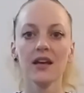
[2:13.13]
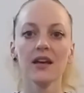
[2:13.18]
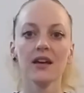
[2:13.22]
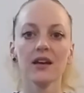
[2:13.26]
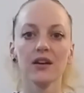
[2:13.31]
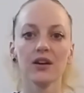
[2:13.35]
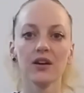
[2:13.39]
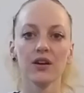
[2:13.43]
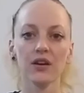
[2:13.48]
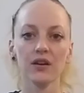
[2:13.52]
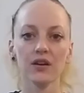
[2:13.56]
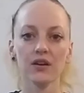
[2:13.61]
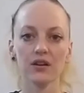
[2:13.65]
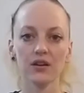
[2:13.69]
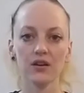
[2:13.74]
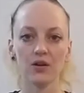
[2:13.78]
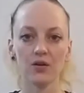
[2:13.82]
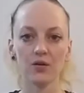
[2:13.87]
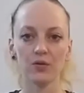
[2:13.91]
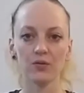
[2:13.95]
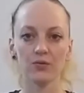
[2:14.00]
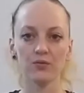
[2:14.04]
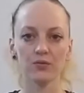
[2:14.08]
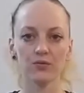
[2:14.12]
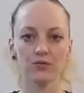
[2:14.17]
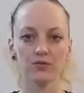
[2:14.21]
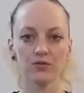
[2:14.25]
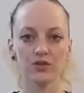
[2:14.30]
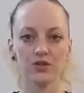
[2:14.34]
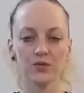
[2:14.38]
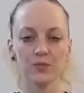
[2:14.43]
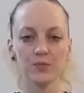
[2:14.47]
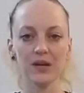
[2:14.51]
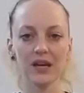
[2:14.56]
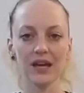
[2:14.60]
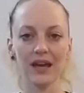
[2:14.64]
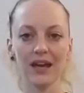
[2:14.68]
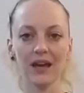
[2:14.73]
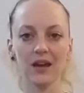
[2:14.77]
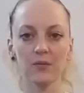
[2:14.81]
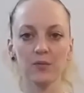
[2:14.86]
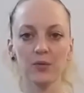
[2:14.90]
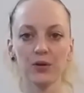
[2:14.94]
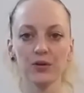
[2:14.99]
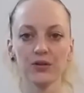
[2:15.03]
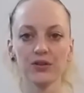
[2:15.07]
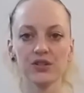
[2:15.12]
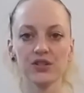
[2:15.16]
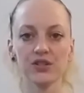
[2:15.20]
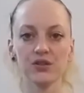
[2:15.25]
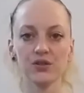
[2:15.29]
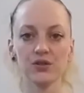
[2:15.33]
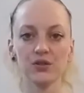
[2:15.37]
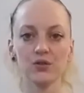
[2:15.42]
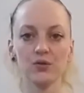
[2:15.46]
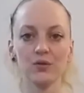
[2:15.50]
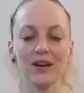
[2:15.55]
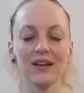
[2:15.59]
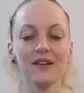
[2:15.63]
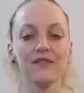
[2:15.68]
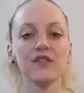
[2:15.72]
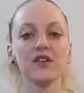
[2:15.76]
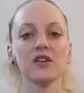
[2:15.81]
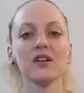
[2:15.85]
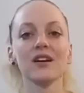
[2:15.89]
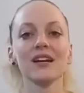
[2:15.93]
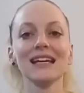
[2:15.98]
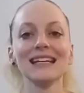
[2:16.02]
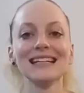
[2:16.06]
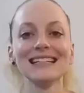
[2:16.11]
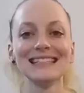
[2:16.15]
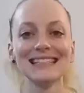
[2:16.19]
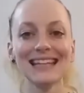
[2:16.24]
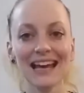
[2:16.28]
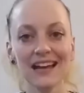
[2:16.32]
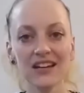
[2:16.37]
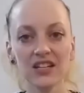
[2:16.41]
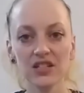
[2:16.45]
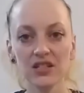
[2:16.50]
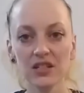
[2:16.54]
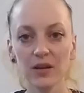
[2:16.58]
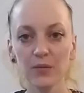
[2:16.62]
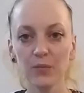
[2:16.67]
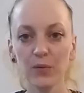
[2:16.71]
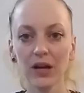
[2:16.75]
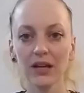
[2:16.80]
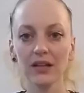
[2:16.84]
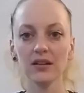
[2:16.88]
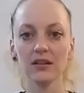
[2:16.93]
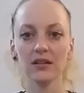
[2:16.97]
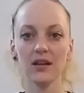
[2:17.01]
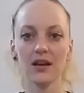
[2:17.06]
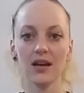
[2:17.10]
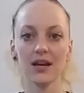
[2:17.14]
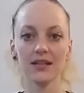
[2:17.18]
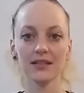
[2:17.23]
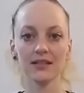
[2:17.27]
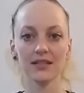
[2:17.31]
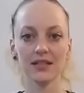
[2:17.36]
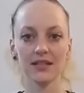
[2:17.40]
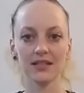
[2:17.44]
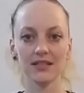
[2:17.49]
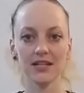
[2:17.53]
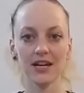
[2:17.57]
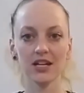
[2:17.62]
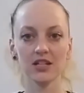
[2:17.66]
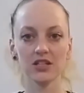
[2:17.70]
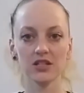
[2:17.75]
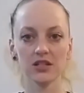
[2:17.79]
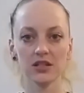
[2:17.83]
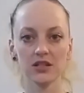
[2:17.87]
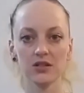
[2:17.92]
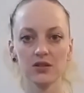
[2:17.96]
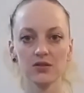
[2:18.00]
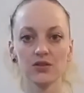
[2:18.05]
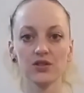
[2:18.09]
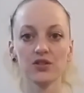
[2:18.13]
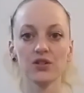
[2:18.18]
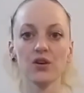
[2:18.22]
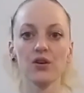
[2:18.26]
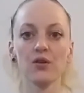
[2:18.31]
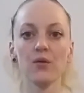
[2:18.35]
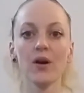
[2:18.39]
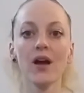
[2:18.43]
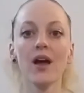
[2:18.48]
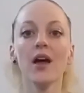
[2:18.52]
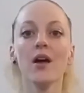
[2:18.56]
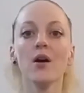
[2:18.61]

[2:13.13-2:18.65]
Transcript: To be able to, if you're going to intentionally break the lines, intentionally do so,